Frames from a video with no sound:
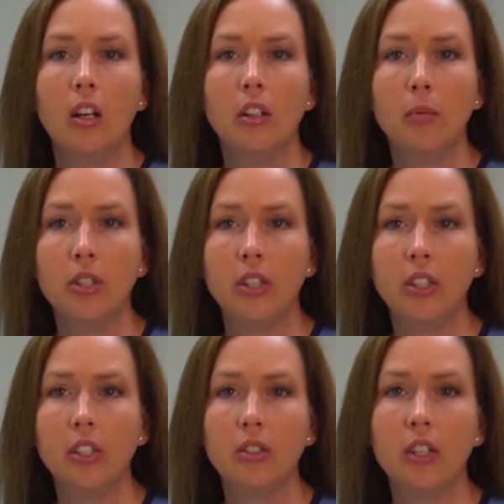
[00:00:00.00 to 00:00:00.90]
The
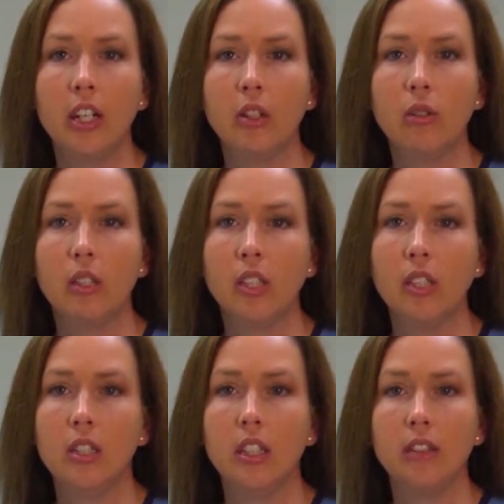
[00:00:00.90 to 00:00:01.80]
materials that you will need
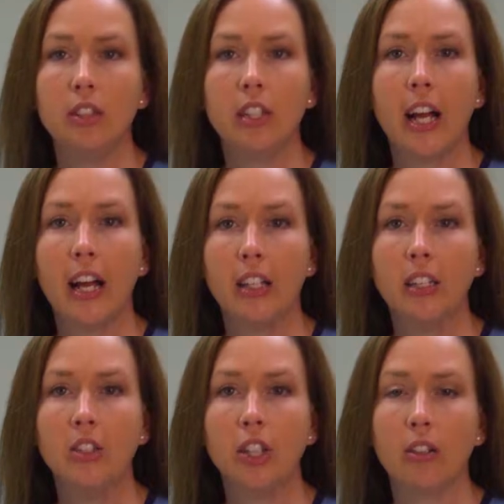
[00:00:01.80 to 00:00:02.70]
to give your cat an
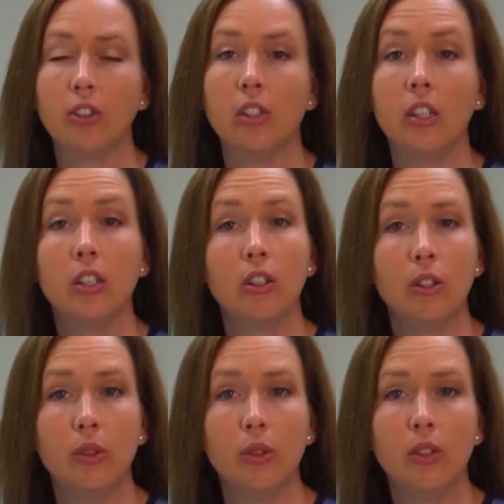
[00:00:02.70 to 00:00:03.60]
injection
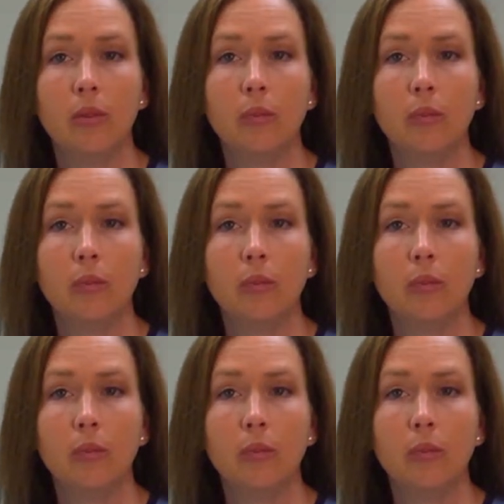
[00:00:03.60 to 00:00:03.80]
include